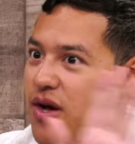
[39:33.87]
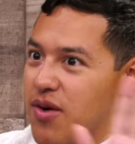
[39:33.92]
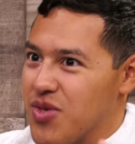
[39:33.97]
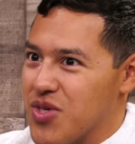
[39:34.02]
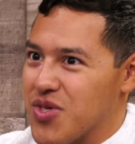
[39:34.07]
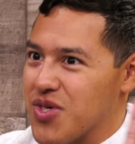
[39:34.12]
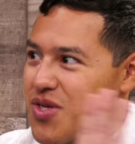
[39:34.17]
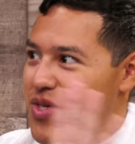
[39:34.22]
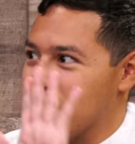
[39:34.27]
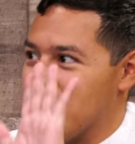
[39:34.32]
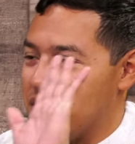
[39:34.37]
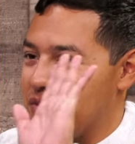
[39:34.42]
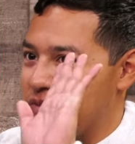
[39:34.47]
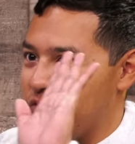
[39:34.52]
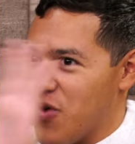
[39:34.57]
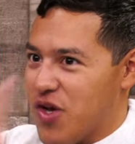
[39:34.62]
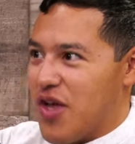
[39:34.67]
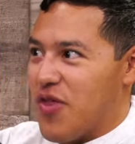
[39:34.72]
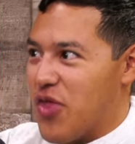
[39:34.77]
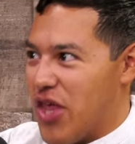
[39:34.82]
I'm just going to say,
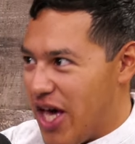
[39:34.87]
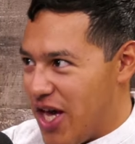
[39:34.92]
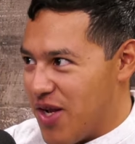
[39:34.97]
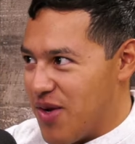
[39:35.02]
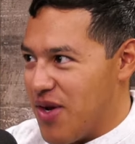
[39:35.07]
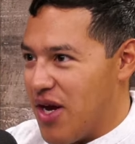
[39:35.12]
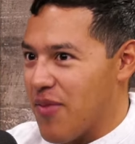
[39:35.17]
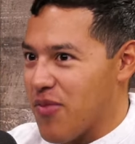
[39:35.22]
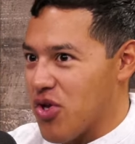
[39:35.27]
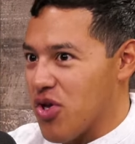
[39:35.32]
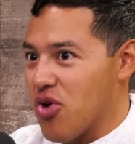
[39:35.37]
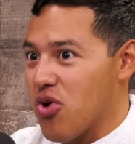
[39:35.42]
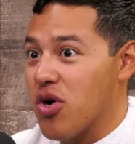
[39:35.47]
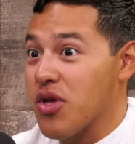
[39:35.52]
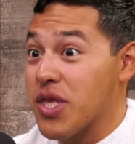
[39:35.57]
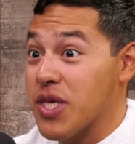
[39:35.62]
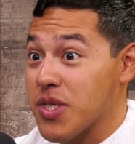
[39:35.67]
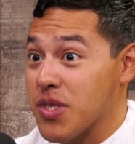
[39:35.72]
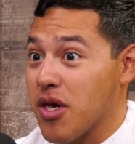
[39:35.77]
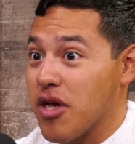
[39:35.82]
forget that. I'm going to go
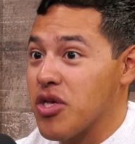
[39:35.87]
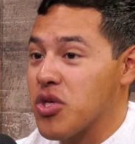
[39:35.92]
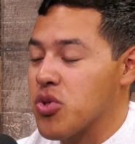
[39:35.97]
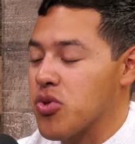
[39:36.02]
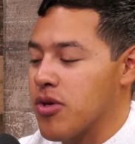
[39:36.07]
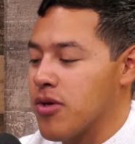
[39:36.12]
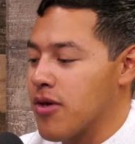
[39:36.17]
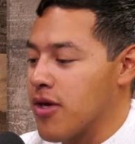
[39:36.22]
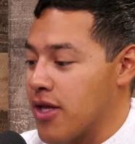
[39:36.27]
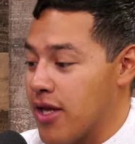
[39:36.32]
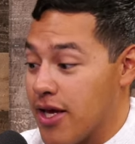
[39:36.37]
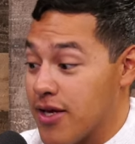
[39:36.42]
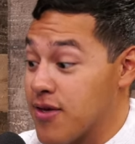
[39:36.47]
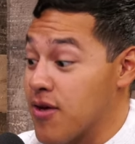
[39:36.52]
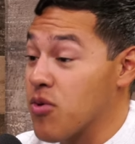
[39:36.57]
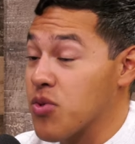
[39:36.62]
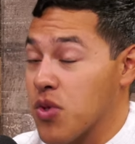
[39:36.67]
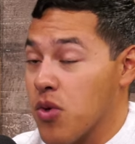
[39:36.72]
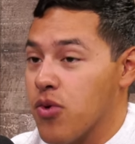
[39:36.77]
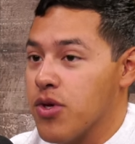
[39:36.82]
on the side street. And as I
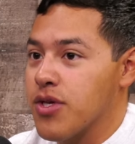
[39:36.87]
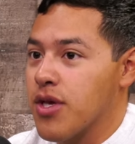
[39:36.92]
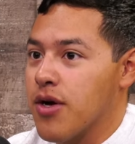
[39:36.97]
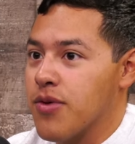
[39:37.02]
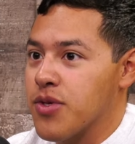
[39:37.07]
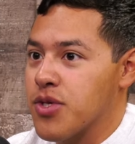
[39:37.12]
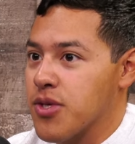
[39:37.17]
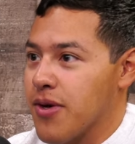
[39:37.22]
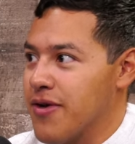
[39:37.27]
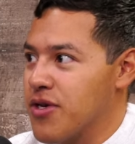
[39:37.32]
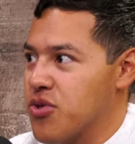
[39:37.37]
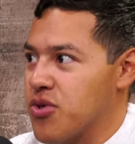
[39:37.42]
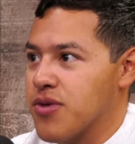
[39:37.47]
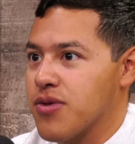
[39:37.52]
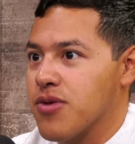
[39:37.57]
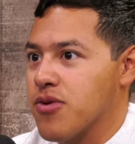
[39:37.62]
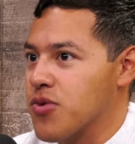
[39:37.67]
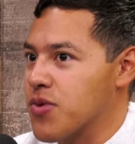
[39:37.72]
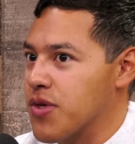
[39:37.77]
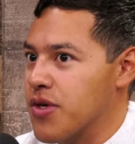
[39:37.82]
was going down the side
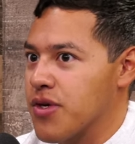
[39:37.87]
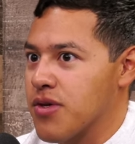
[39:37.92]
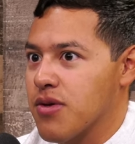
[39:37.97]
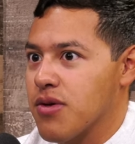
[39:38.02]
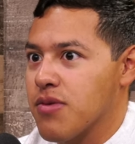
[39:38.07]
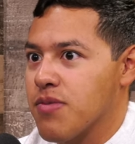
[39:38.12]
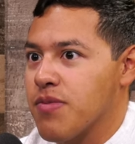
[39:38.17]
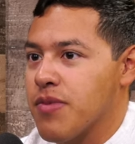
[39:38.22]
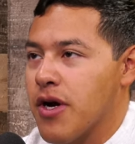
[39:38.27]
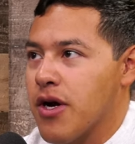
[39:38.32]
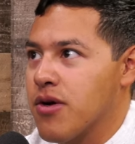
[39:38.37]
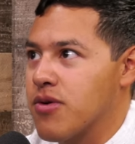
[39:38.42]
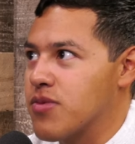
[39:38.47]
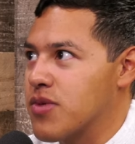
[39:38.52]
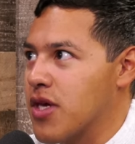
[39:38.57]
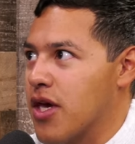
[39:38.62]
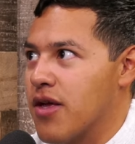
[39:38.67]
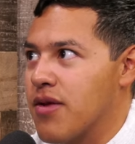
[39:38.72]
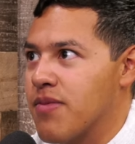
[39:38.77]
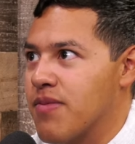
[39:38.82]
street, there's like about
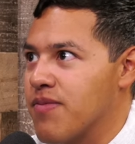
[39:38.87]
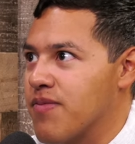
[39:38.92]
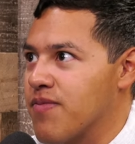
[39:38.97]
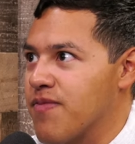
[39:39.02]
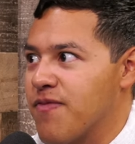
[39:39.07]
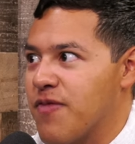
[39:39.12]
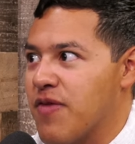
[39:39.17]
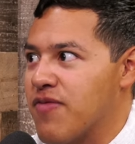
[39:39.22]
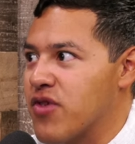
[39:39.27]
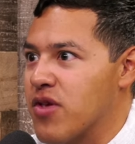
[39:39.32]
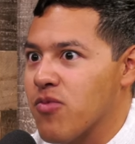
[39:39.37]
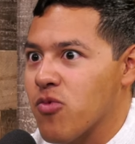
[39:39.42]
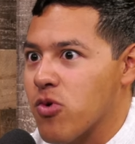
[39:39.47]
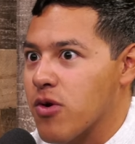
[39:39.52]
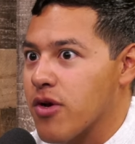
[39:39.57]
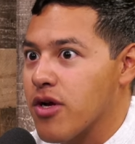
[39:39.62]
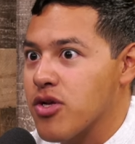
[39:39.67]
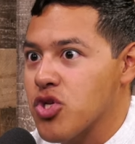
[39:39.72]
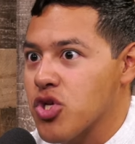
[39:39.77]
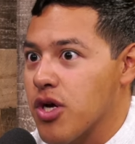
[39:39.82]
10, 15 more
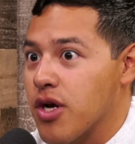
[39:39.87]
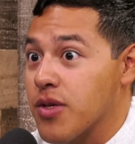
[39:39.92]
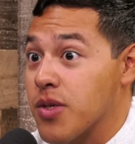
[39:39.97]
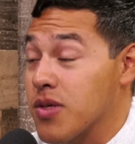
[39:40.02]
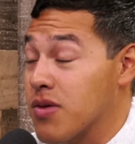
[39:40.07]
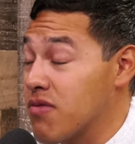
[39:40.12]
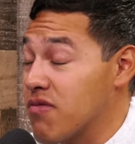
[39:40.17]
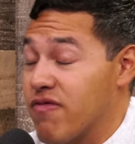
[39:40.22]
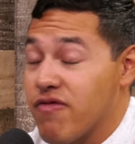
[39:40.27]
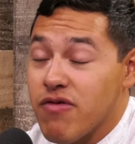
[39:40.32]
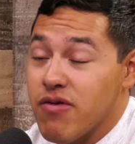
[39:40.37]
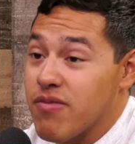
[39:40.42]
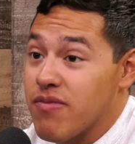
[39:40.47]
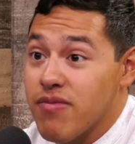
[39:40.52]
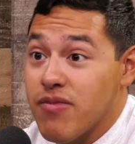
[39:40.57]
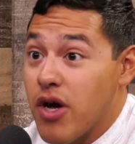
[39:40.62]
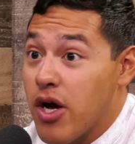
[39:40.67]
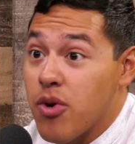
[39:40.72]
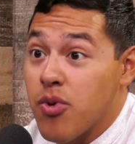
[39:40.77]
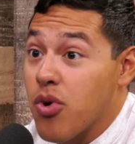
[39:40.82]
gunshots
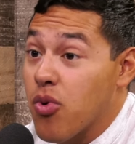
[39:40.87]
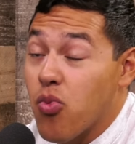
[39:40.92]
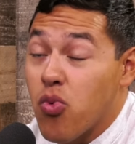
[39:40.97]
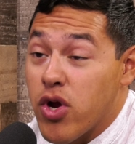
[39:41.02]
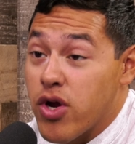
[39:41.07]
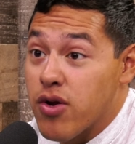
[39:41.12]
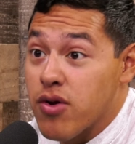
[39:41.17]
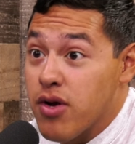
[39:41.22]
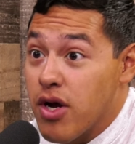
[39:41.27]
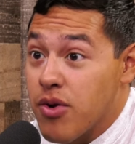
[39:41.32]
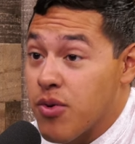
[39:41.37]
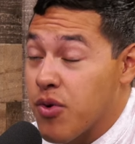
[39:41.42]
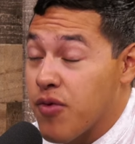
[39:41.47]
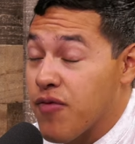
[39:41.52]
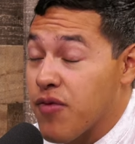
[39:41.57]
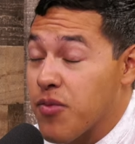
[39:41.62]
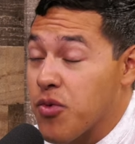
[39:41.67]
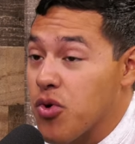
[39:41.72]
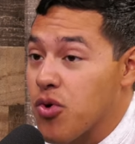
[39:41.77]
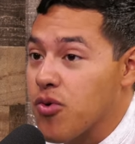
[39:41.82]
from, I don't know where, I don't know
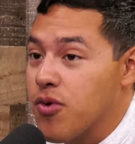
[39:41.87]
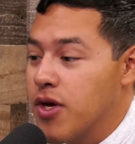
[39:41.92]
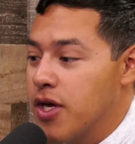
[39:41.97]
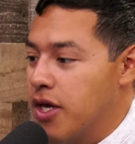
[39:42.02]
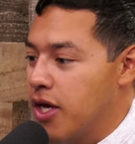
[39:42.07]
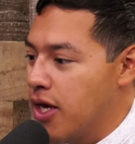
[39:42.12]
from who.